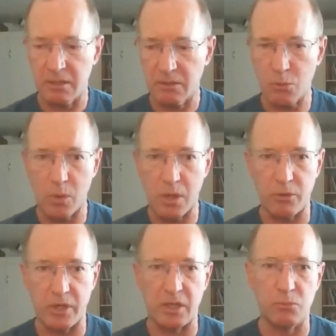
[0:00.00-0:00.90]

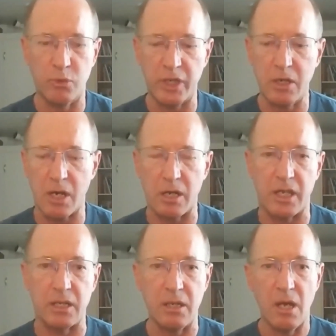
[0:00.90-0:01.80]
quoted
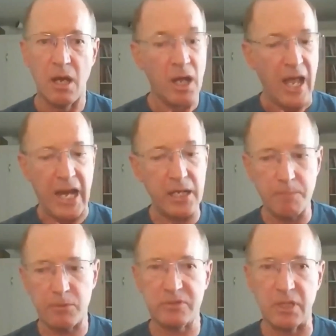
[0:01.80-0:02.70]
regarding
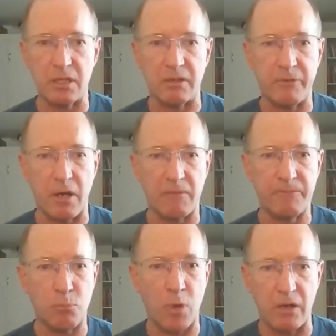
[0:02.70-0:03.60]
80% of our
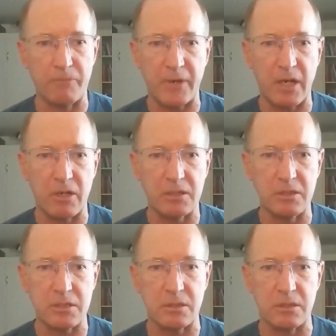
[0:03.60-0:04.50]
wildfire
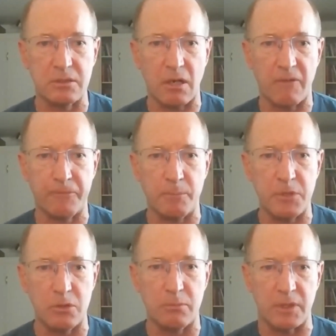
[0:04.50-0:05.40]
ignitions are from
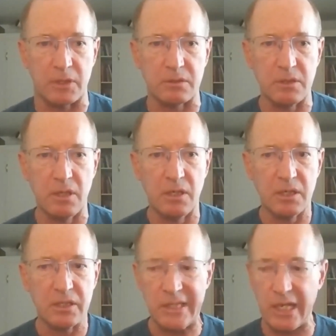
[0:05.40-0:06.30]
humans.
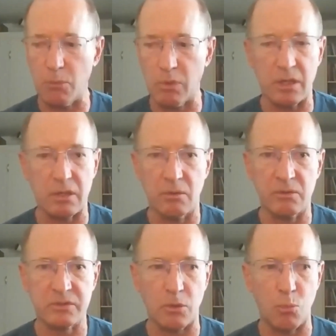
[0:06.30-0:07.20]
Yeah, well,
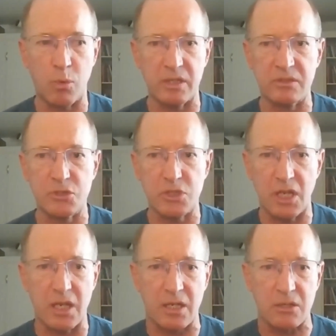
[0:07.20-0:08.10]
so what has
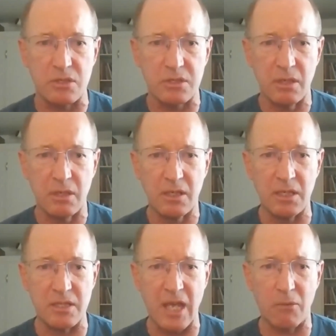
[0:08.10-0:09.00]
changed
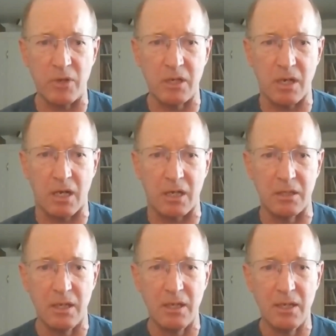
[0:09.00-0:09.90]
in that regard?
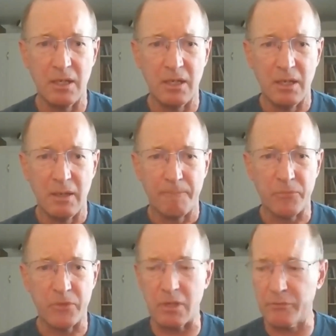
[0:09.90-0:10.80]

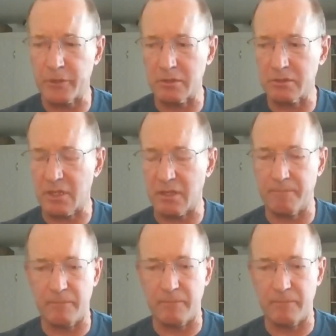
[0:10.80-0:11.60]
There's a